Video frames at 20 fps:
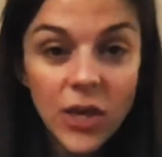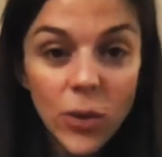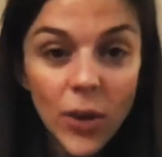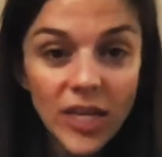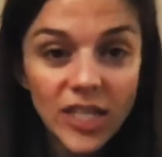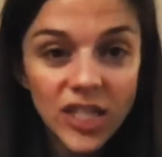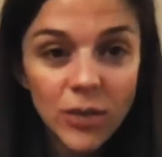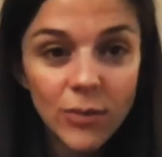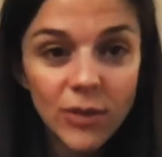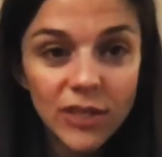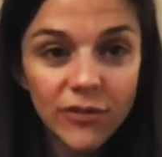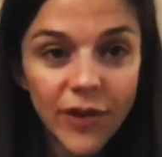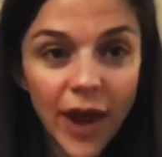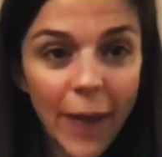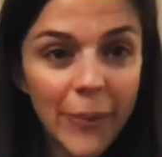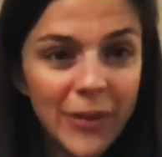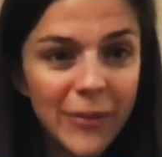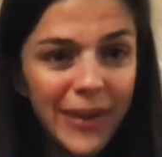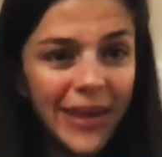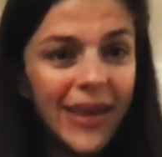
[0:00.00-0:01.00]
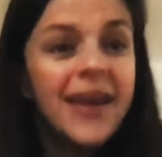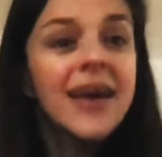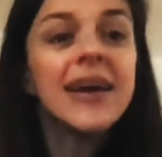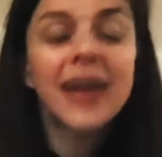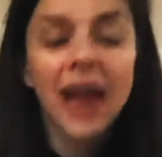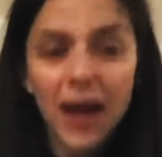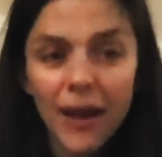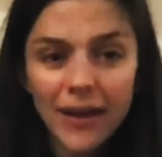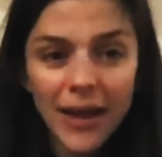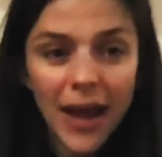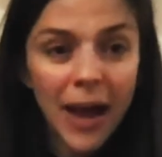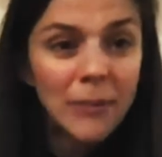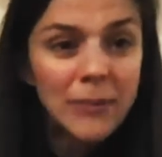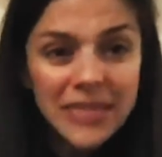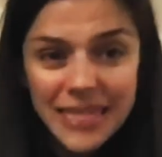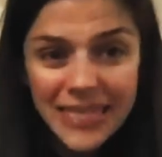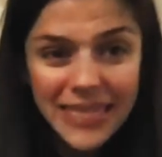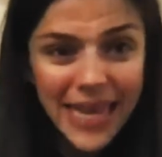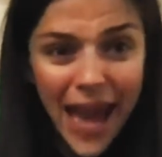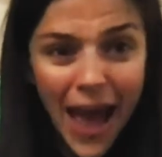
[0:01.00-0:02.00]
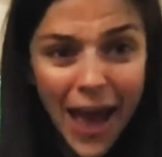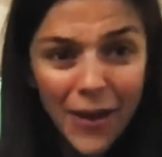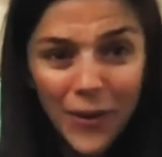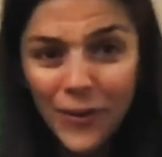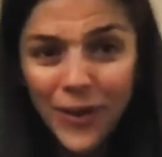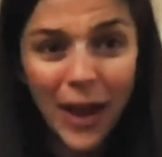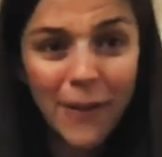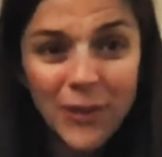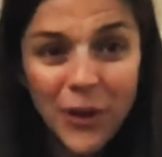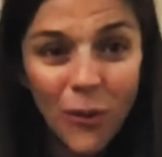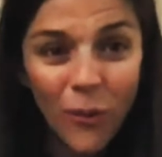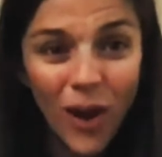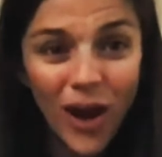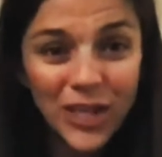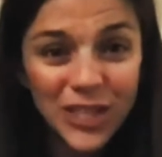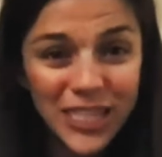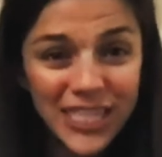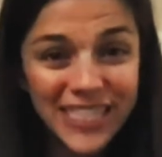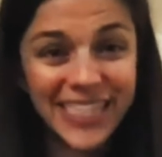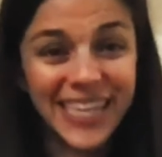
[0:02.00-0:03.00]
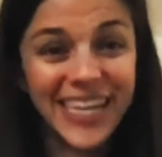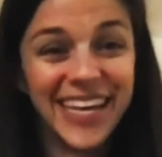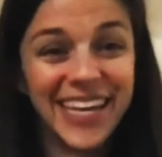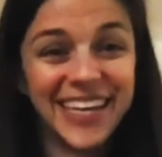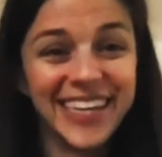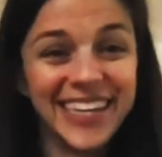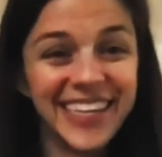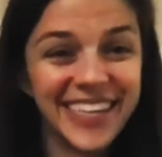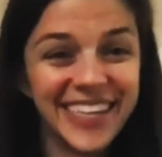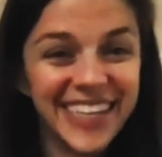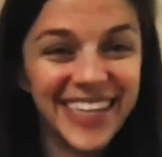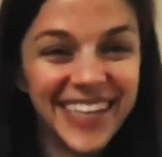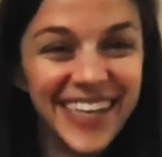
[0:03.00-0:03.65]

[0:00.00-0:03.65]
Thank you guys so much for having me. Come to Seattle. Come to Washington.